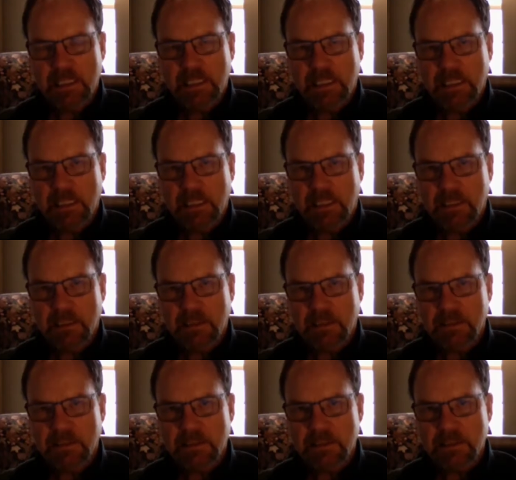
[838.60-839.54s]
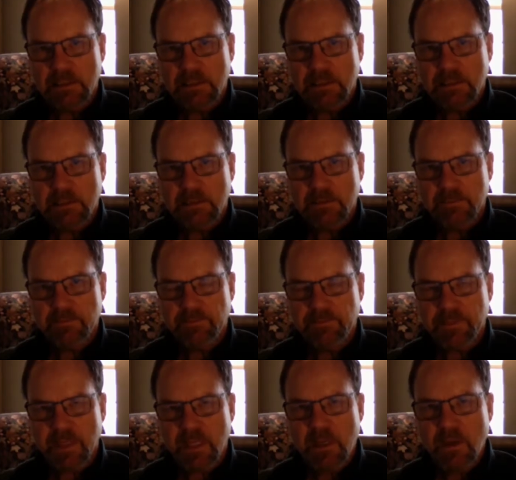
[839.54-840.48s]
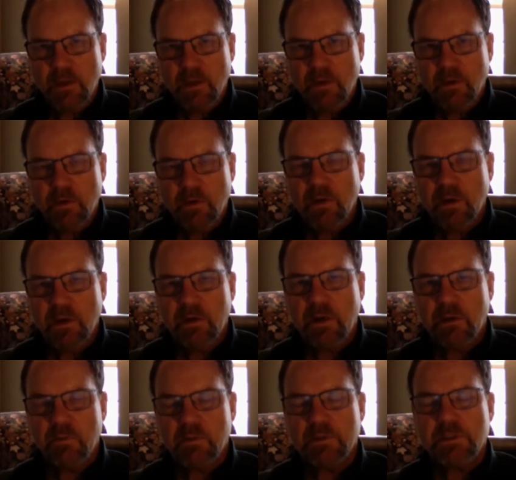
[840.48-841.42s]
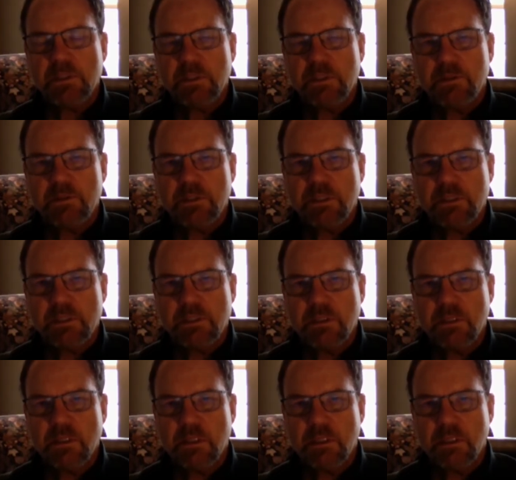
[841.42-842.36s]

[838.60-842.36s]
And I will tell you, Jason,